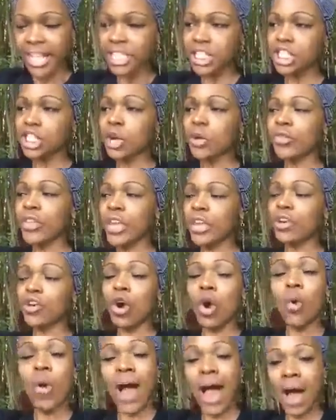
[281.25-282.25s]
and so they
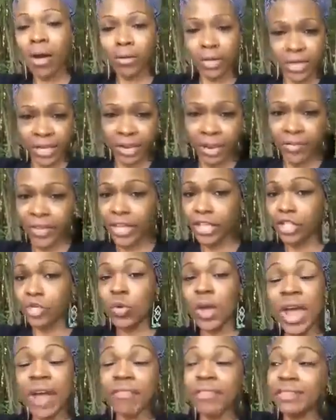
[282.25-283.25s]
go out here and they
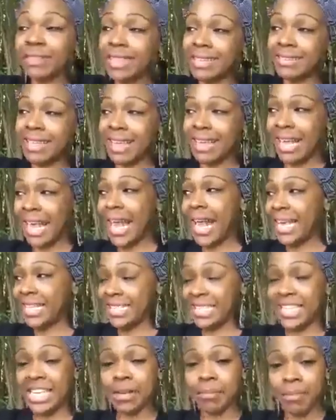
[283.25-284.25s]
do everything they
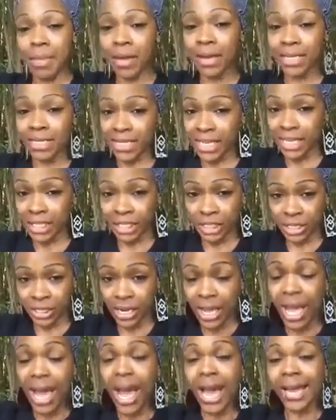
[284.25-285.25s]
can to get male
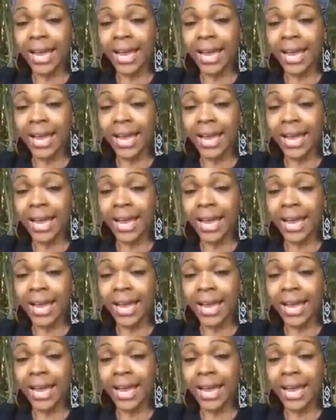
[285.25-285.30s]
attention.